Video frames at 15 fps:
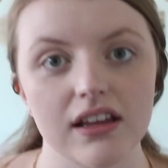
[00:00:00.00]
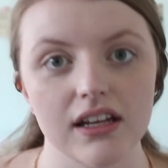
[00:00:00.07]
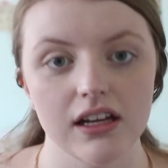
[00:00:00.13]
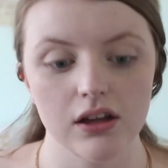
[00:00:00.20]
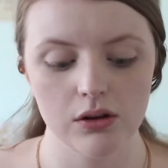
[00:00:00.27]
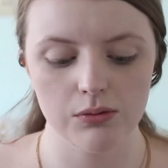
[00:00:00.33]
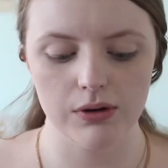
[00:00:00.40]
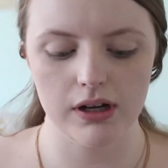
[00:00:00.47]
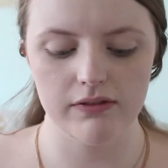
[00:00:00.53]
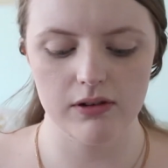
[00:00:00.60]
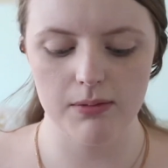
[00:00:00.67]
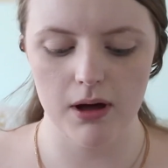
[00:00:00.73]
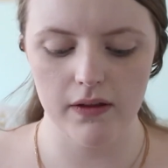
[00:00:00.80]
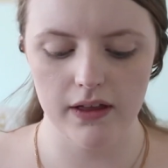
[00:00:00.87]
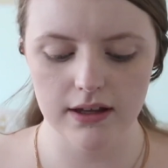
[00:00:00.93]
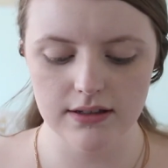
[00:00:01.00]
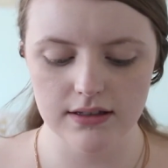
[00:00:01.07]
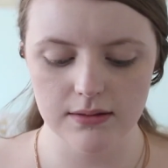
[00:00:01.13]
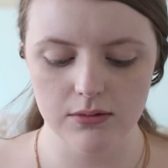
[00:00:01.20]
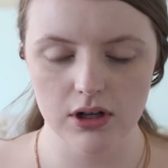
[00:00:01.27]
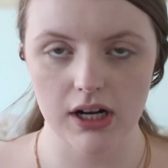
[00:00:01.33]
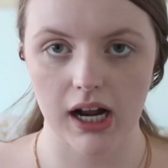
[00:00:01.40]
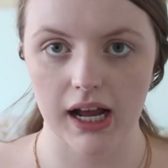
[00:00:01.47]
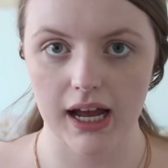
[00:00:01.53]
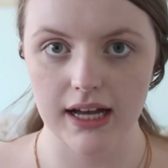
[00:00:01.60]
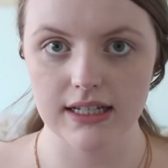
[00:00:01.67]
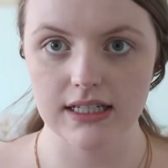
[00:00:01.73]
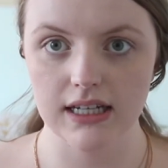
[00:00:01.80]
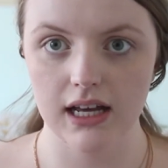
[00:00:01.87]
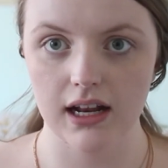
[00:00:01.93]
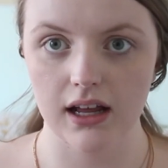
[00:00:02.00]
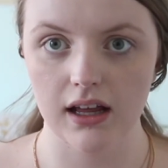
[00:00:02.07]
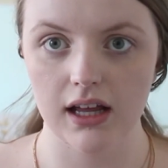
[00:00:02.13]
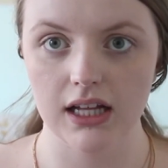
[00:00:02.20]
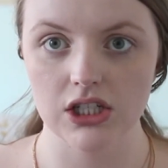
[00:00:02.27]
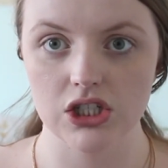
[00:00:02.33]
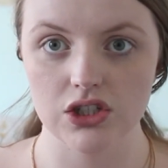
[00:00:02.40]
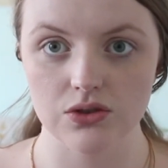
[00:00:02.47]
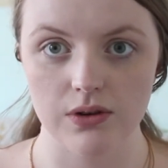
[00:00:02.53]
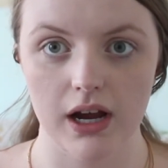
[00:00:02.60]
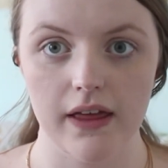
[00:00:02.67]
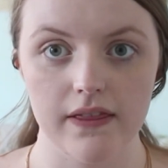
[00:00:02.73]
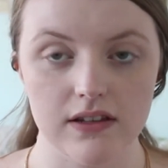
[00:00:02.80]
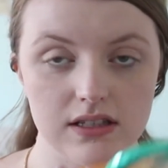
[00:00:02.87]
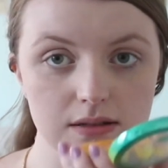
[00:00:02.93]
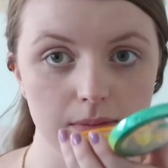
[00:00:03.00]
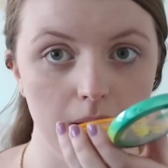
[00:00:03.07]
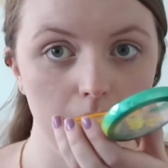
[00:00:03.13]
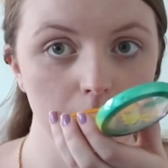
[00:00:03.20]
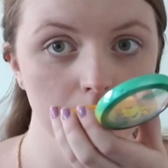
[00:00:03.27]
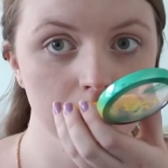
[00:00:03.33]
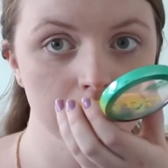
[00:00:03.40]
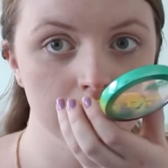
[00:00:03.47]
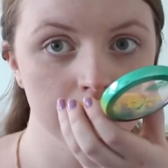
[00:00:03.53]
Hill raved about last summer, and I had to get it. And she's right, the smell,